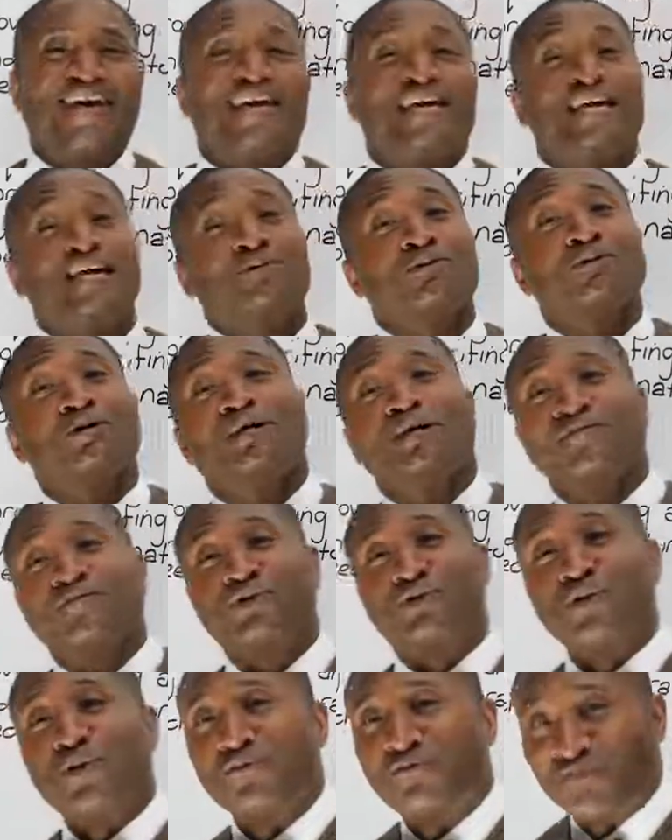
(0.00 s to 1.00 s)
He will give
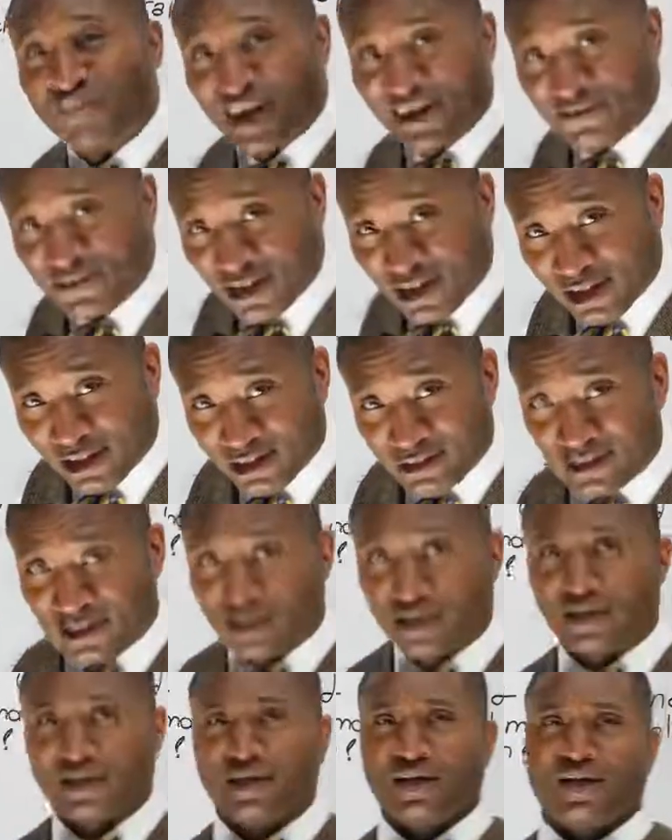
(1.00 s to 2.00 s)
you $5. He's
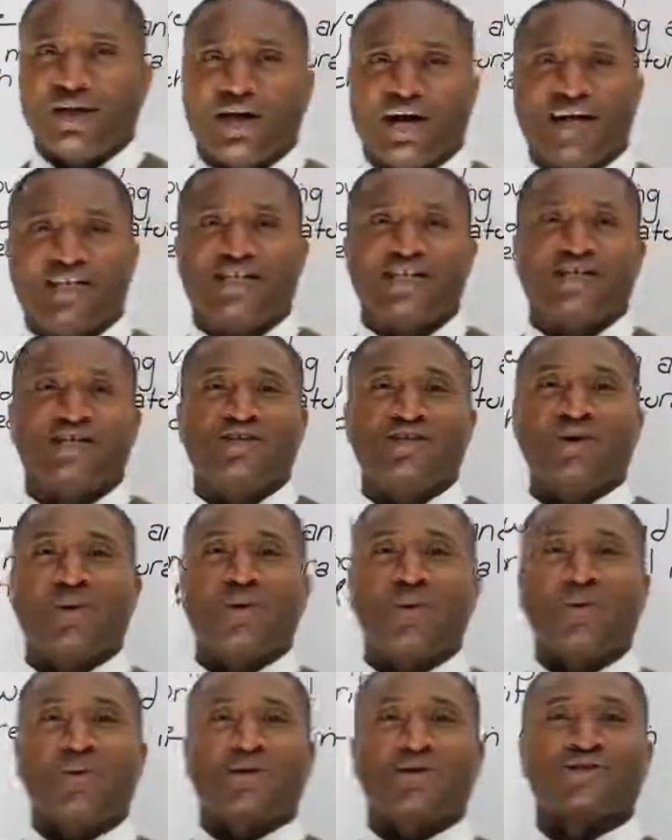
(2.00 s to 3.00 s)
like, I didn't
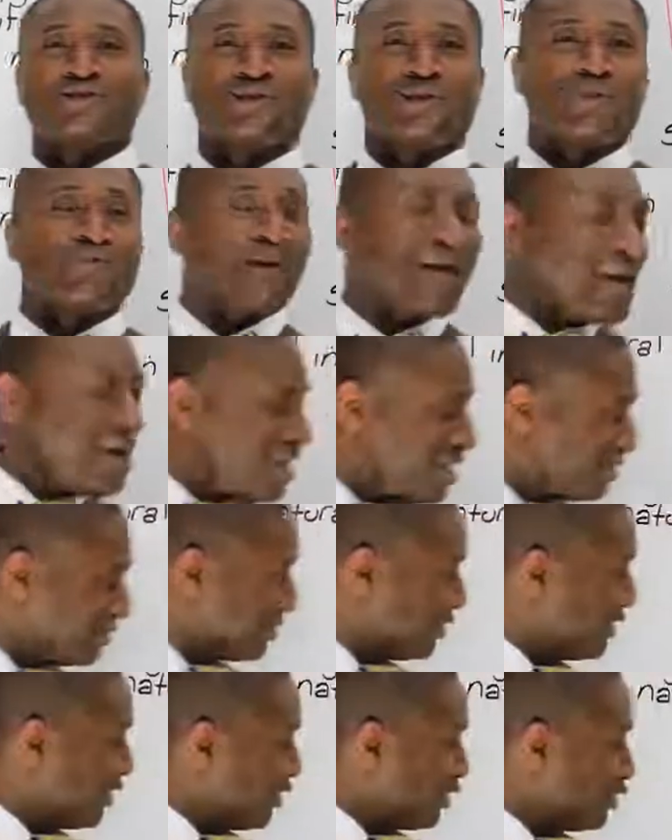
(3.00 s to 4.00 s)
know it was so
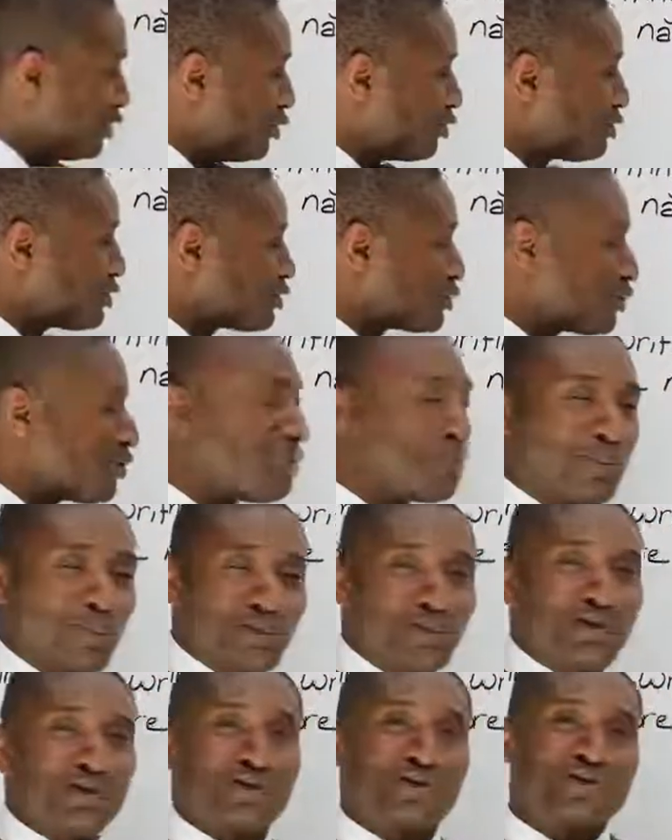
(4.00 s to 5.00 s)
bad. You're so
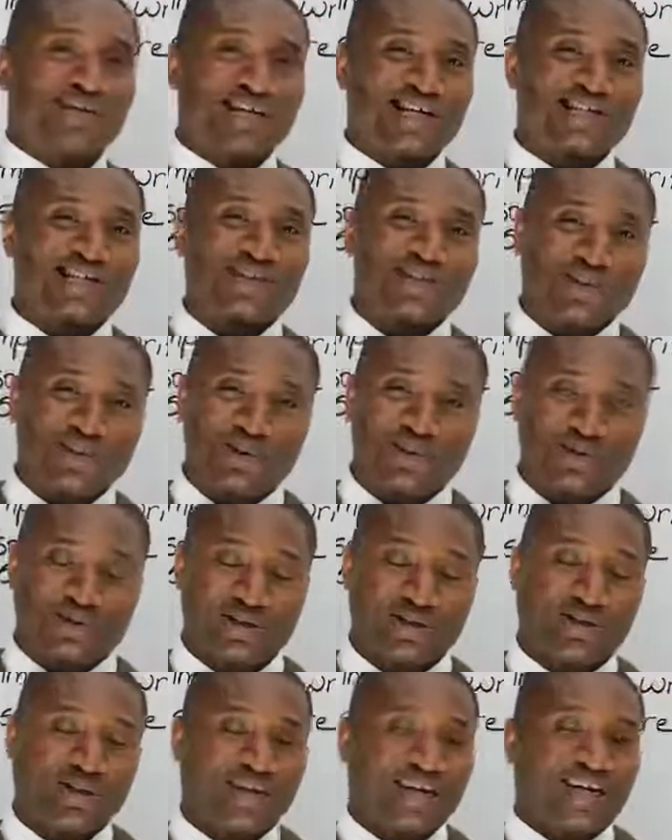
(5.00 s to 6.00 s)
poor, you're destitute?